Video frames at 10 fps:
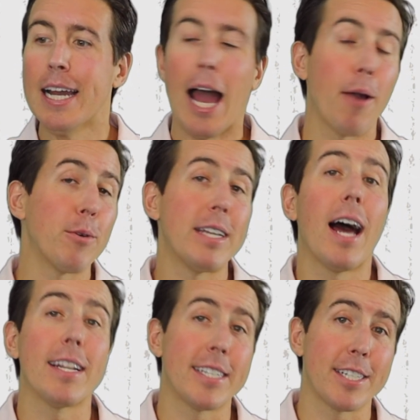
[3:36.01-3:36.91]
I would
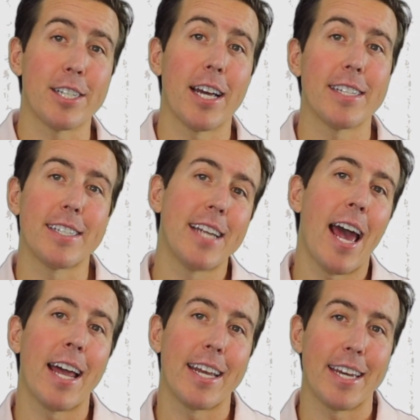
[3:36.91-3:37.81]
not suggest
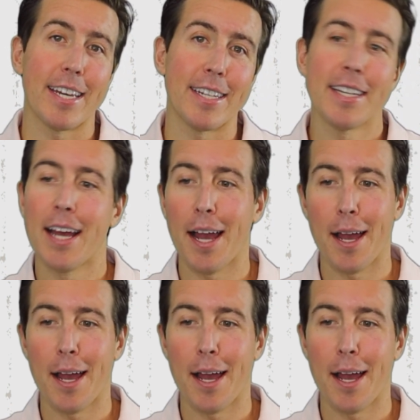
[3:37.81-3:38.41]
adding in